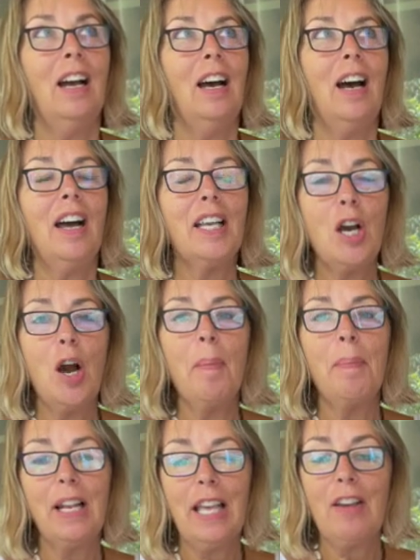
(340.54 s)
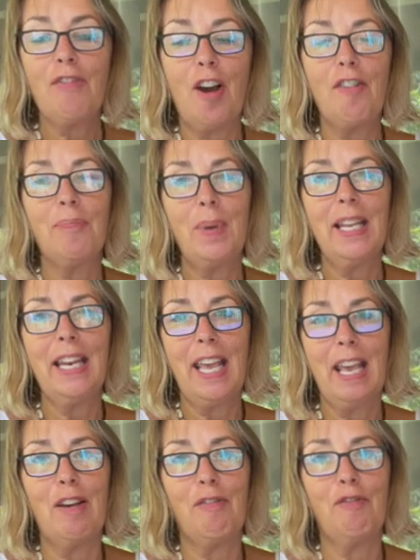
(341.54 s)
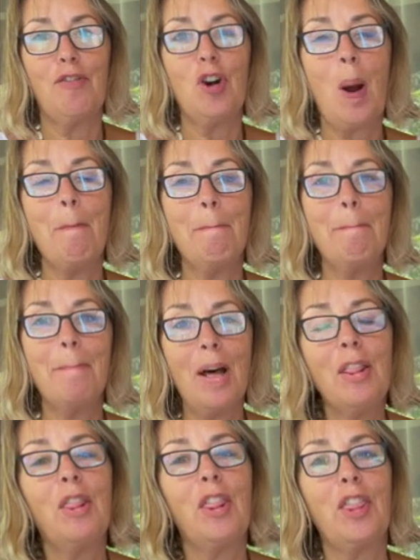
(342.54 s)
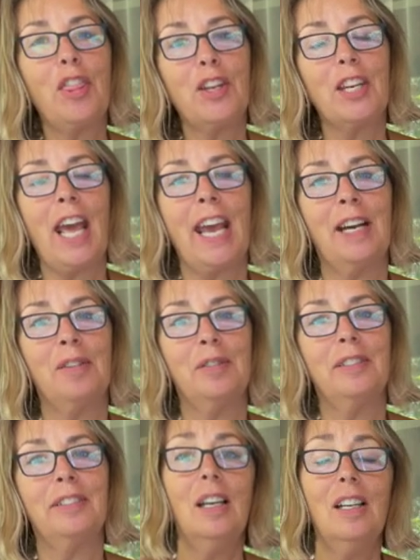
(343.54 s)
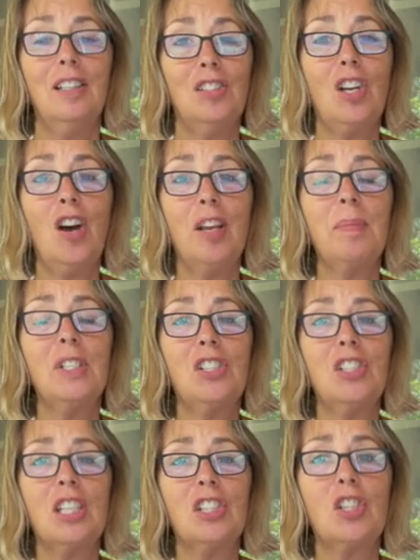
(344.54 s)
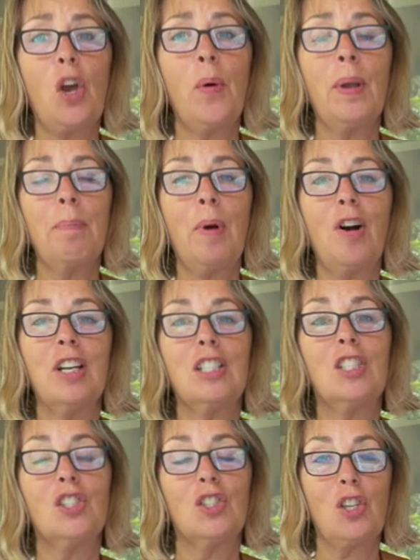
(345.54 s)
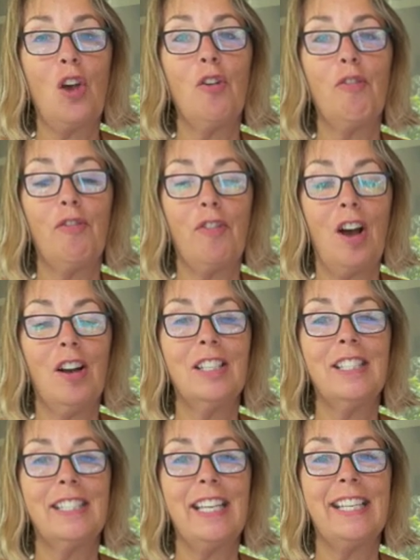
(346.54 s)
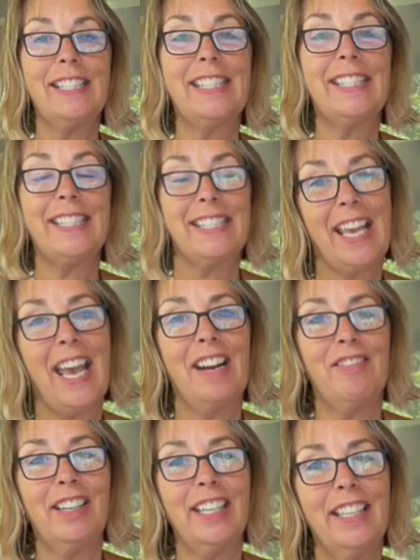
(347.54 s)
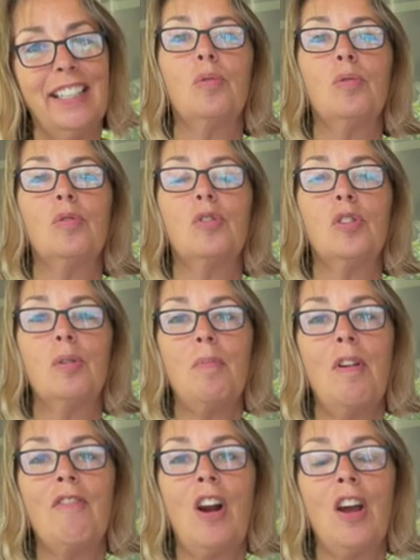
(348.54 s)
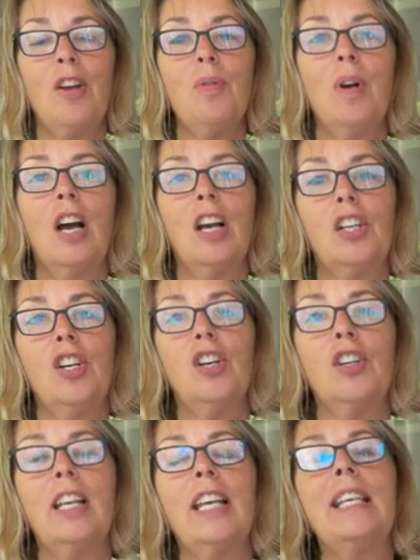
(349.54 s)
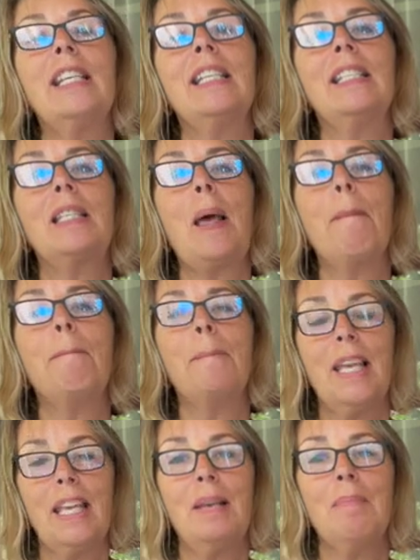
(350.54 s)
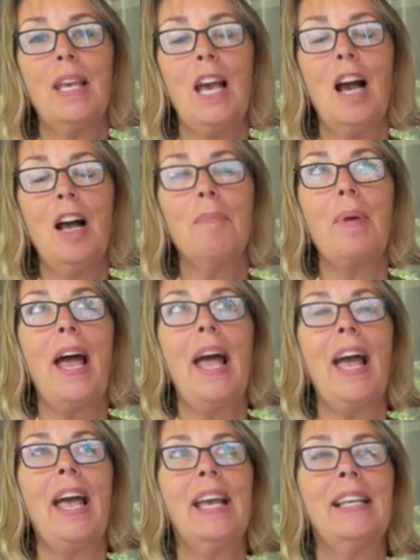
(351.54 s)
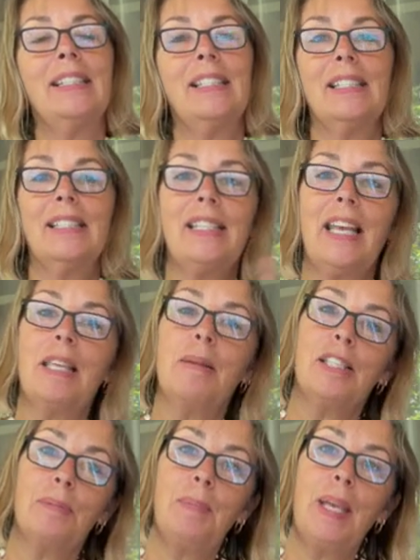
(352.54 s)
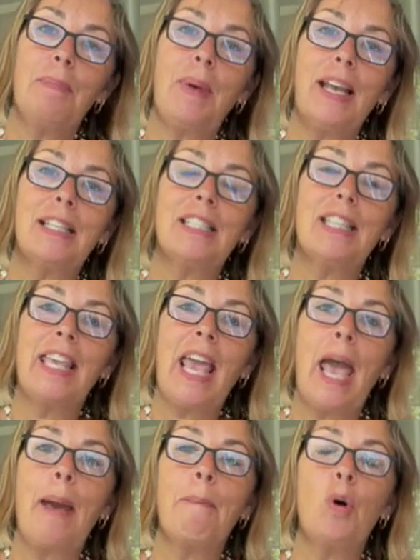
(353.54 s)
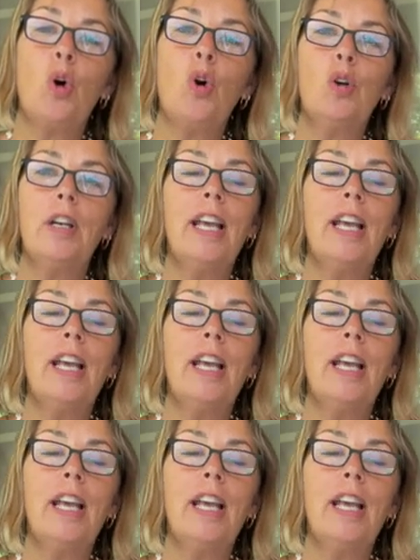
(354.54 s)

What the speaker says: I can't believe I've been here for a month now. Time is just going by so fast, it's scary. Tomorrow, Agung is picking me up and taking me back to the airport.